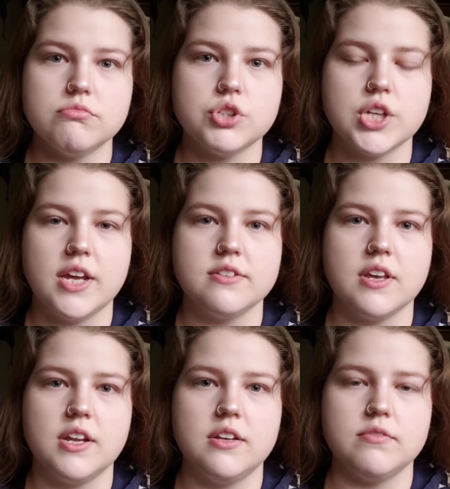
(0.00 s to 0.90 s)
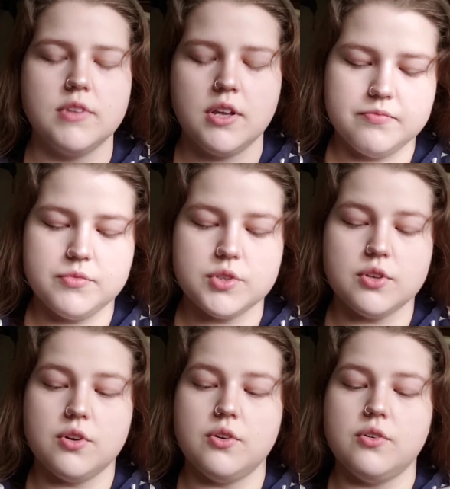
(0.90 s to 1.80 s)
shades in it.
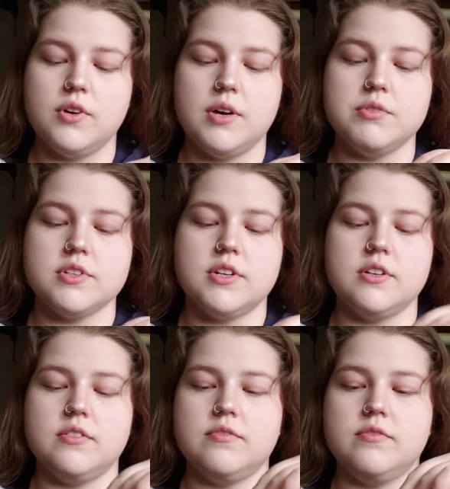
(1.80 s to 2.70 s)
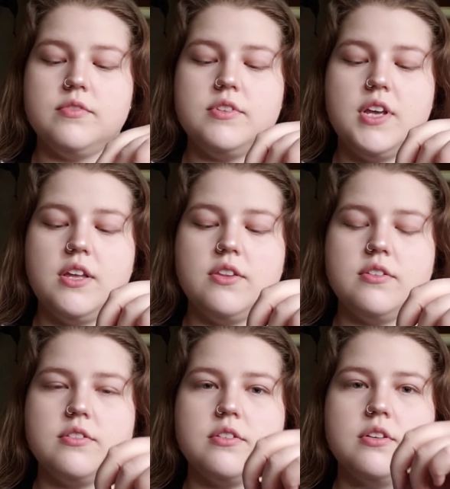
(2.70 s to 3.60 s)
So I'm just gonna take
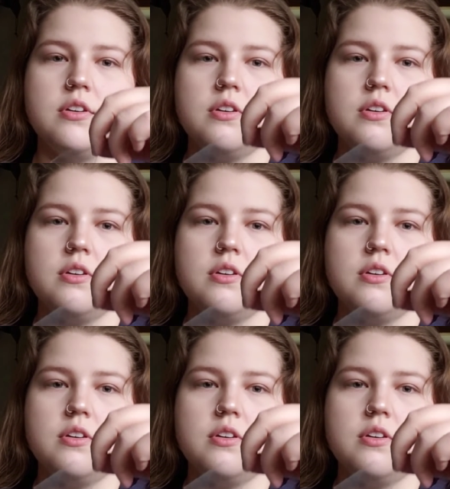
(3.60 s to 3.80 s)
this